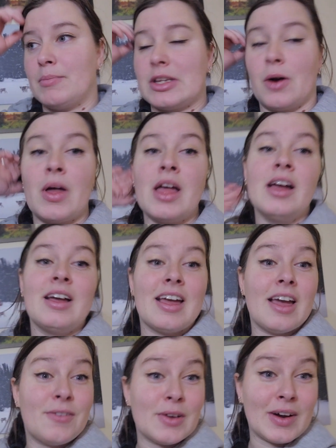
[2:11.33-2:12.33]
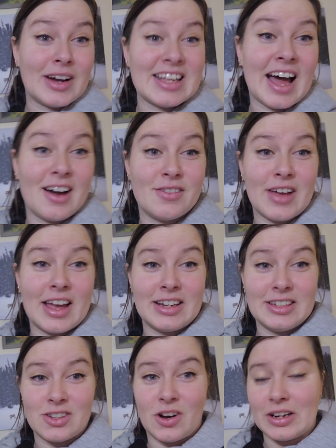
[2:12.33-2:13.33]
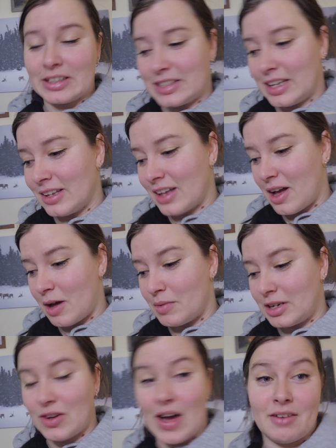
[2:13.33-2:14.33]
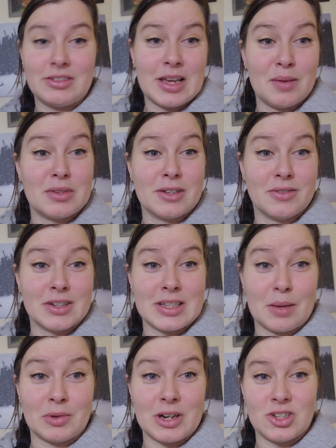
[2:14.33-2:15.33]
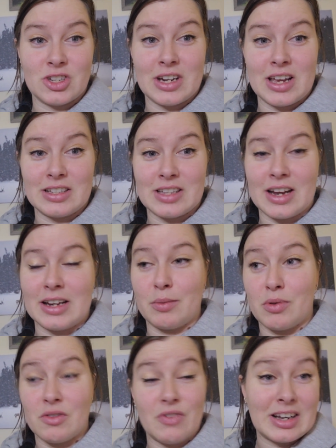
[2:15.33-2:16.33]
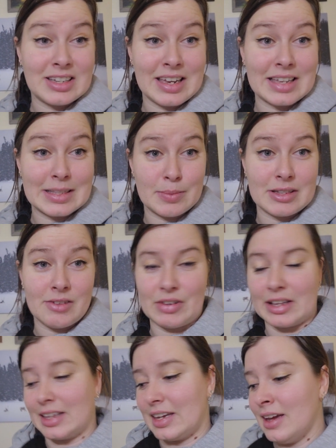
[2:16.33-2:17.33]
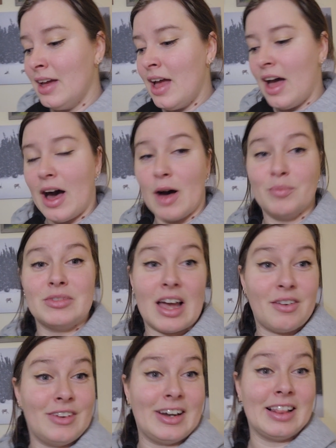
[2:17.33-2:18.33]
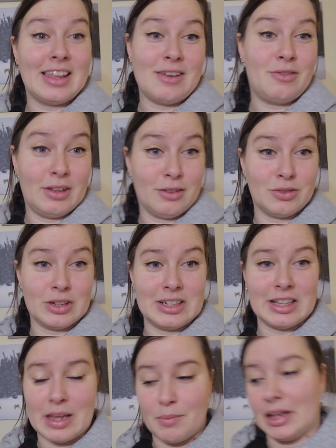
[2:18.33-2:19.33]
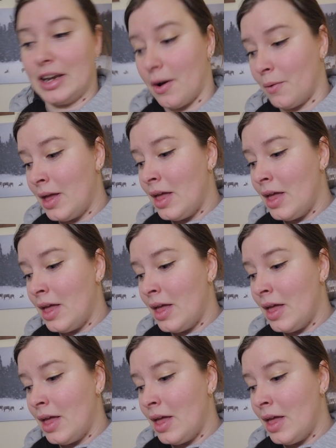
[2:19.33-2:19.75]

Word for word: So if you guys have any dogs um, and you have tips for separation anxiety, preventing it specifically, um, definitely feel free to let me know.